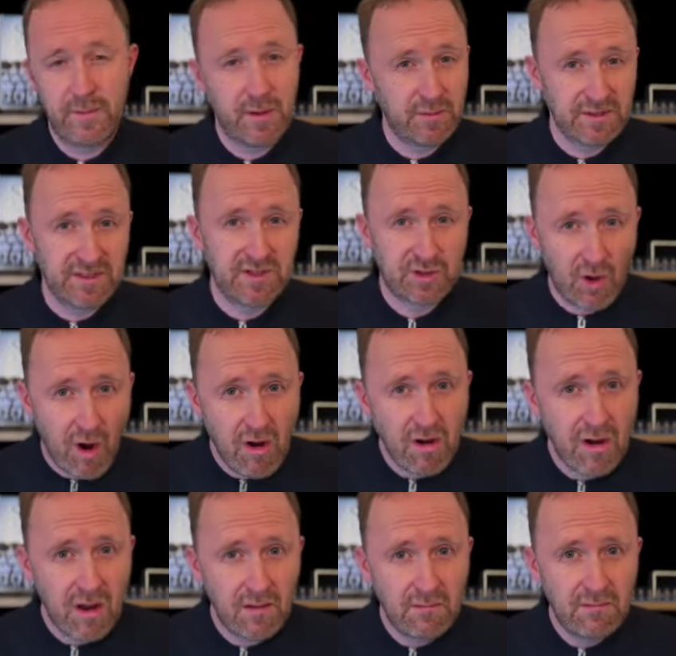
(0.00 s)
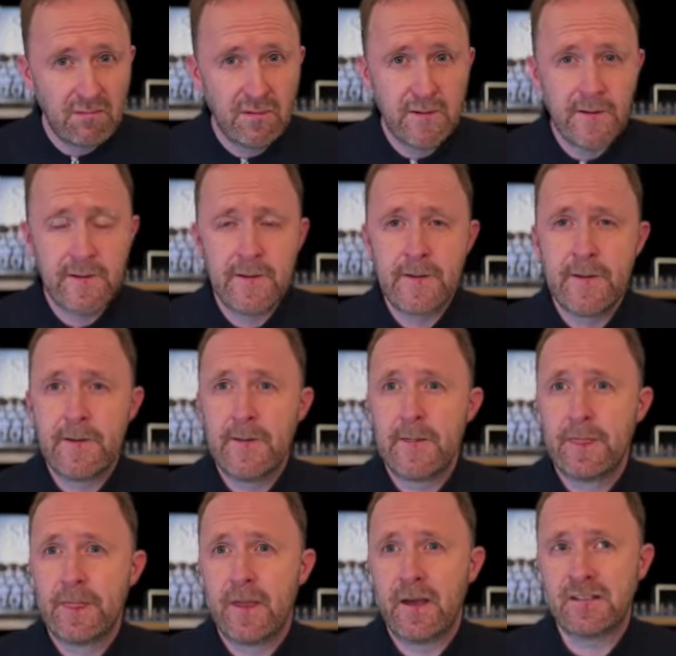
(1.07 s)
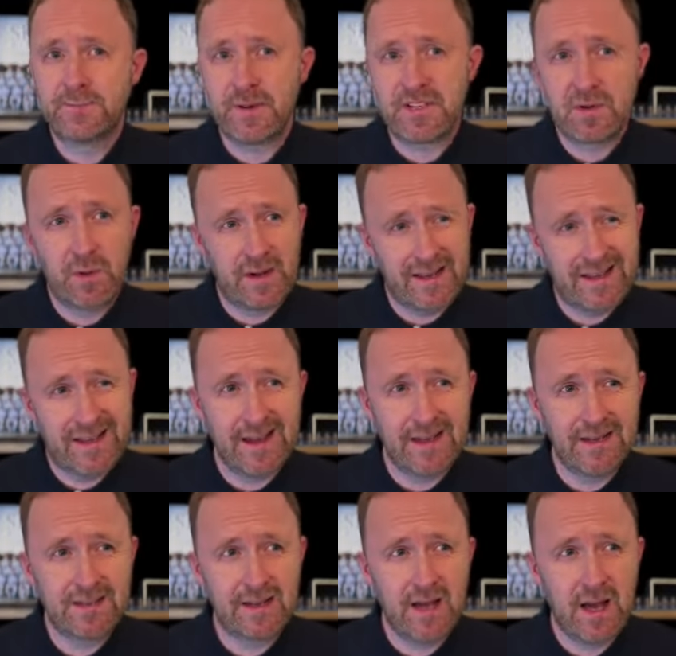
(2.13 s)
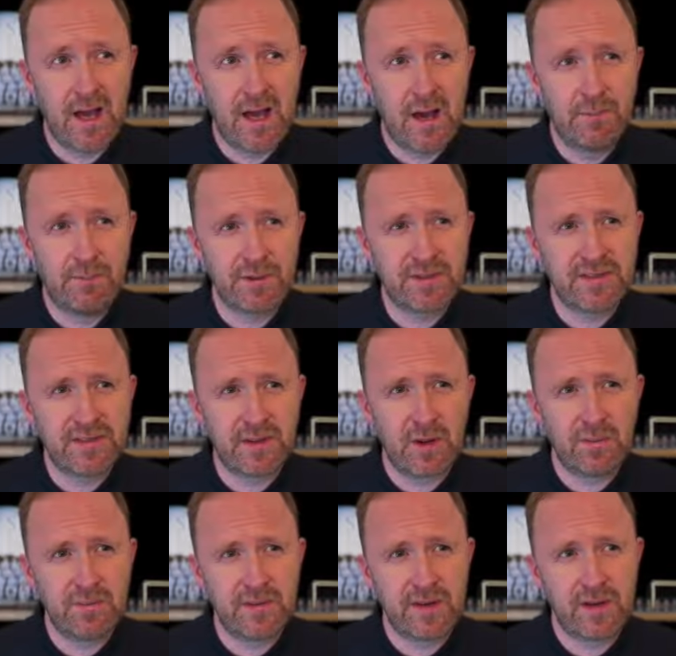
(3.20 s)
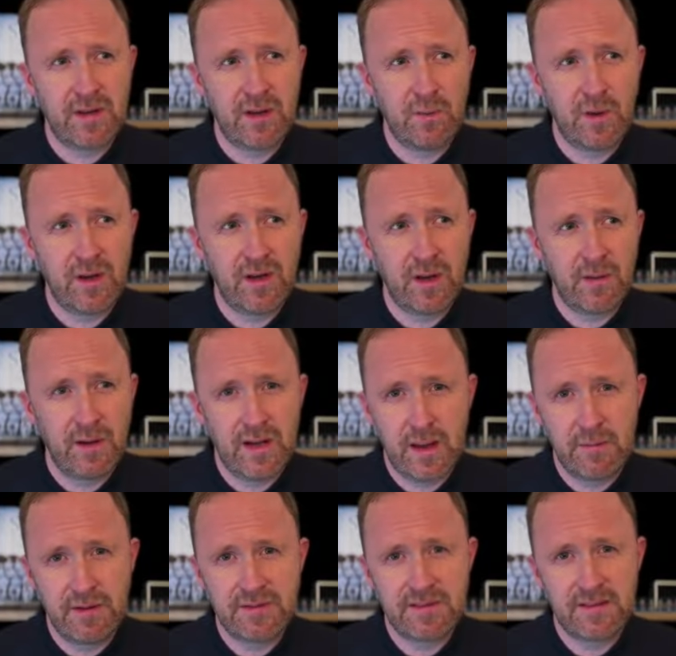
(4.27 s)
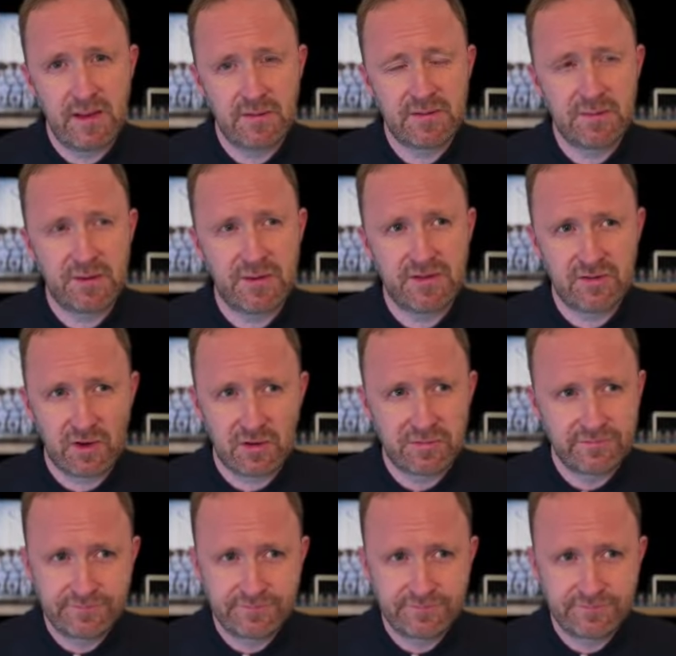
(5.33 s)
He was strong, especially when he kicked a bus stop, didn't he? Window in Leamington, that was pretty strong.